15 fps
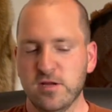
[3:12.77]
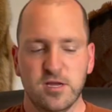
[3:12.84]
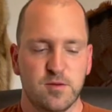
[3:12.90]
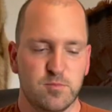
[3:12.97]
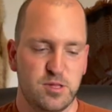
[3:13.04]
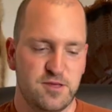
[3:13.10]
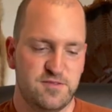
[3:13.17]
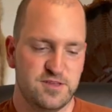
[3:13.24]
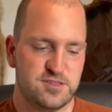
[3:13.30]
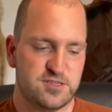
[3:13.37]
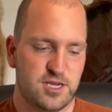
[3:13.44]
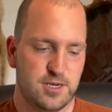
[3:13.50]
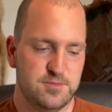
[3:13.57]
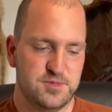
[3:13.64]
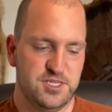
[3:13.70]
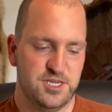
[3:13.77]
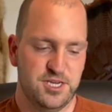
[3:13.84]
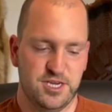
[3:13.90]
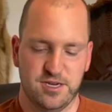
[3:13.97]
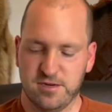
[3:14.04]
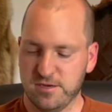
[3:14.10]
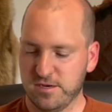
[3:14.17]
I believe this comes
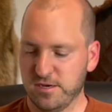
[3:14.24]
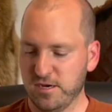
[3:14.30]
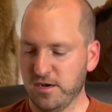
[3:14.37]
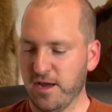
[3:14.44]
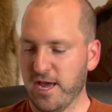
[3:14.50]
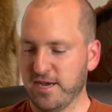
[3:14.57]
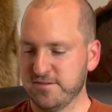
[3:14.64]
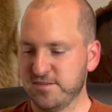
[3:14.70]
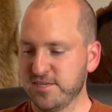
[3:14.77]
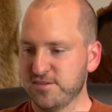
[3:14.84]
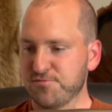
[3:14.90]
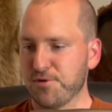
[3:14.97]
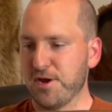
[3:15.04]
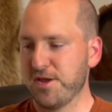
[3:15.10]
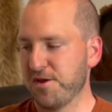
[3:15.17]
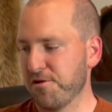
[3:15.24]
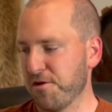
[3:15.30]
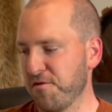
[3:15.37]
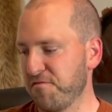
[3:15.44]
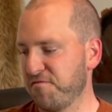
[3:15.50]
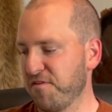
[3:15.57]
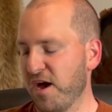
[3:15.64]
in as is right here
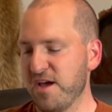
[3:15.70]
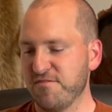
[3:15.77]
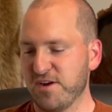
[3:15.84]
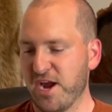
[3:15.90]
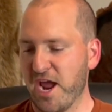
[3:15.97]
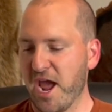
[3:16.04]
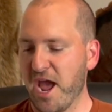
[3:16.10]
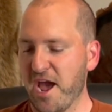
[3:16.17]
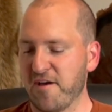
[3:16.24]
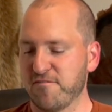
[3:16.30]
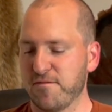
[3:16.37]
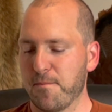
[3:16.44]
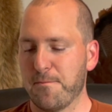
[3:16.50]
at 5.5